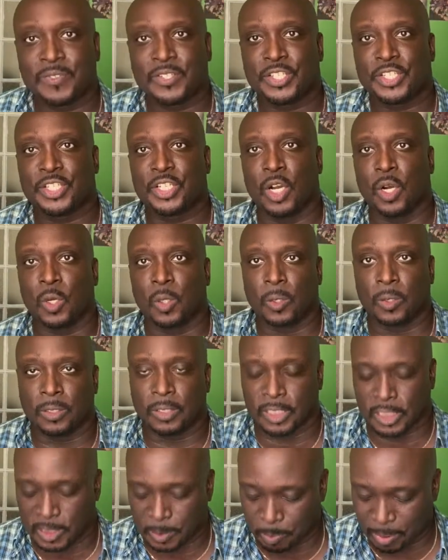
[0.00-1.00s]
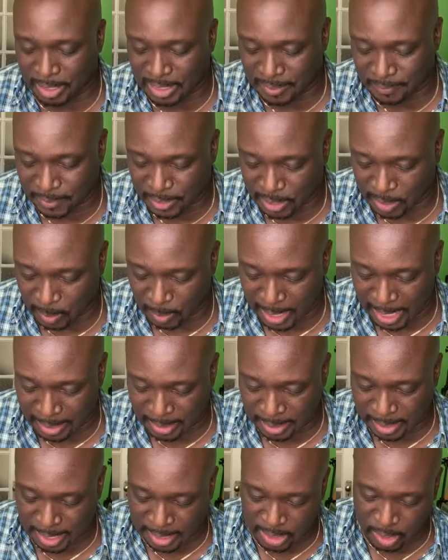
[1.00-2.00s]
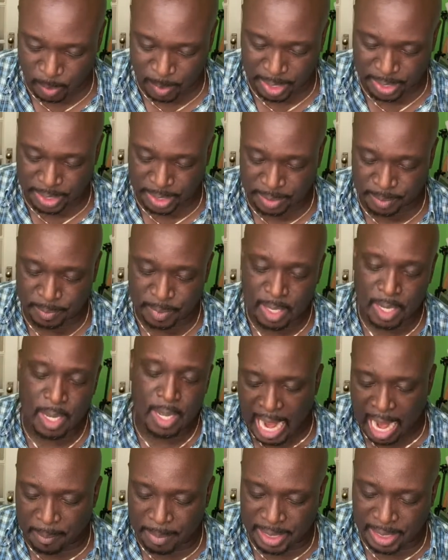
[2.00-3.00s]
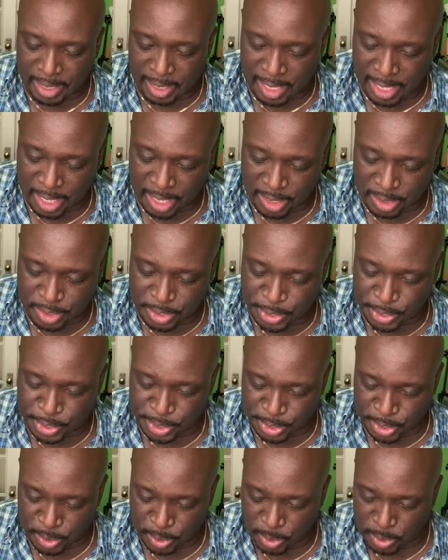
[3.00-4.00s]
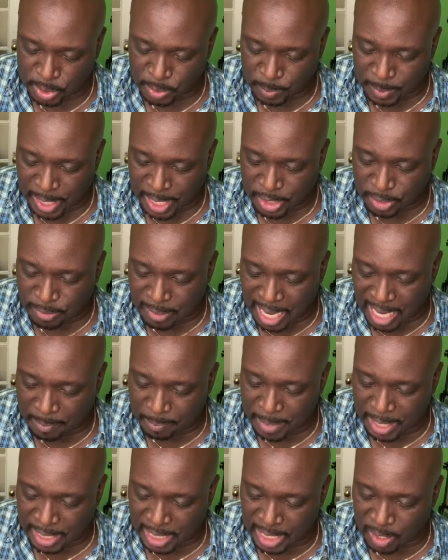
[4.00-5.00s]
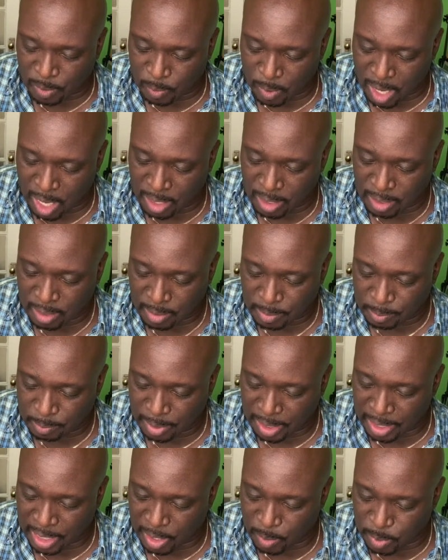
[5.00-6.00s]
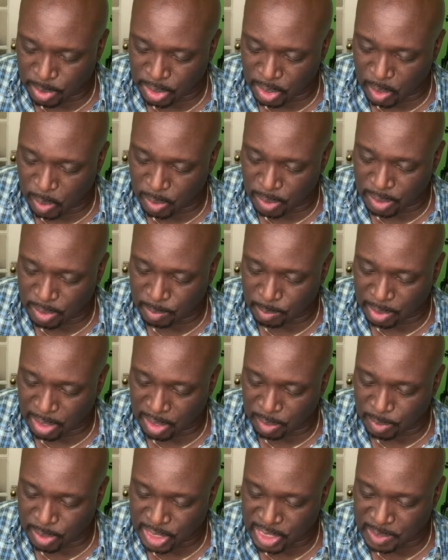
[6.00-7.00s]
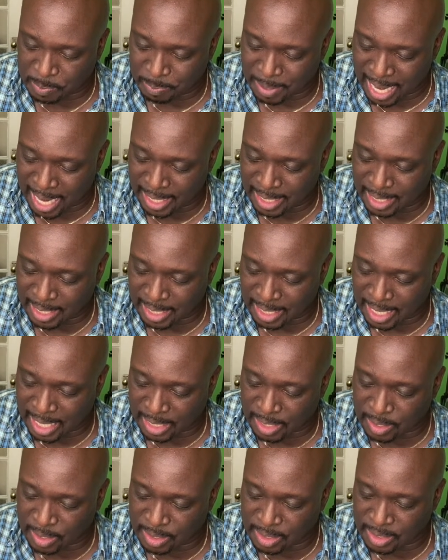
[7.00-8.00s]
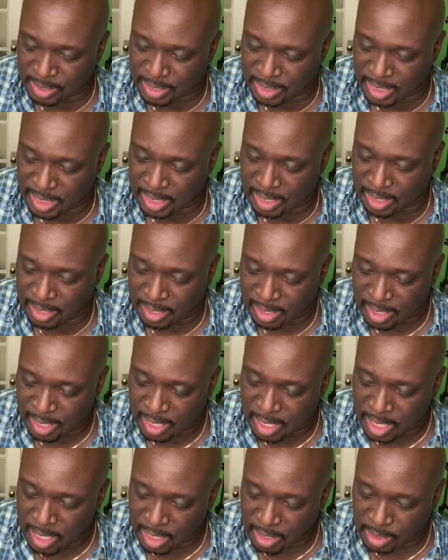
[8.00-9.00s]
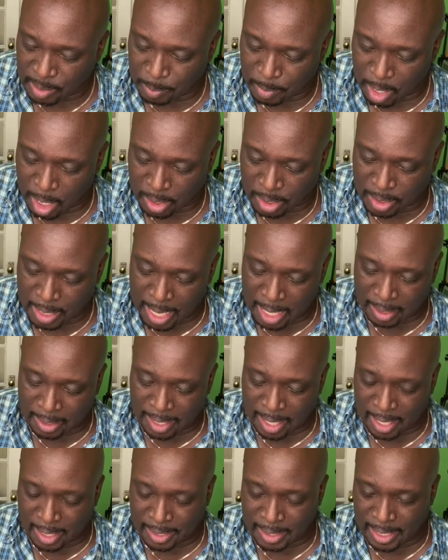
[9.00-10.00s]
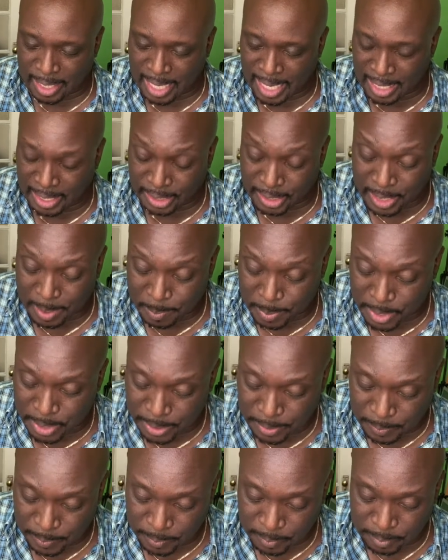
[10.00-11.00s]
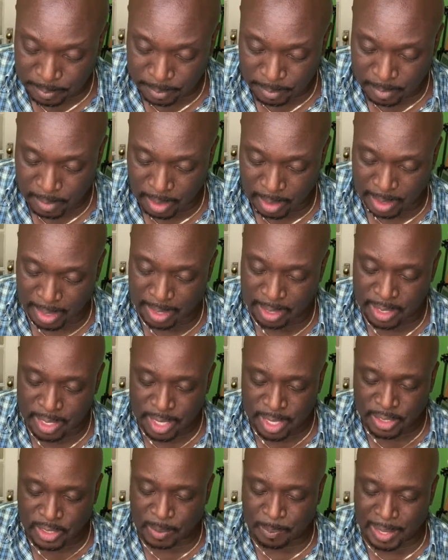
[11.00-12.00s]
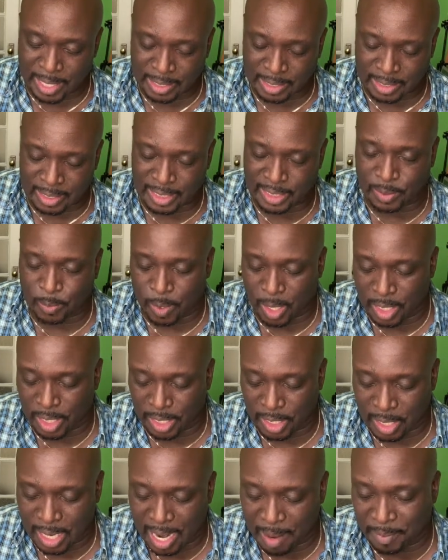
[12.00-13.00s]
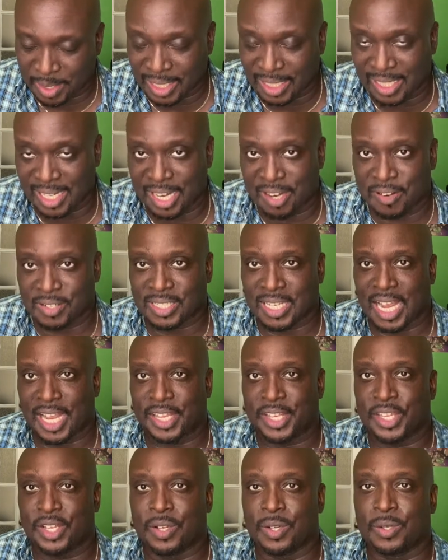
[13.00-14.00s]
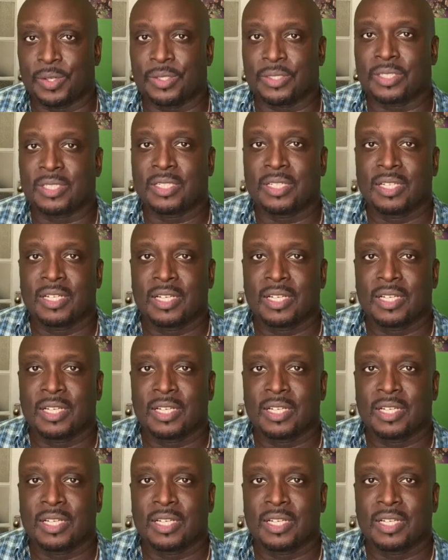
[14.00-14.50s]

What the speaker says: Soul has the next question. "How many layers did you use? When I tried making one, but it was spotty and I couldn't see the marker outline. Any tips?" Okay, so basically they want to know how many layers I use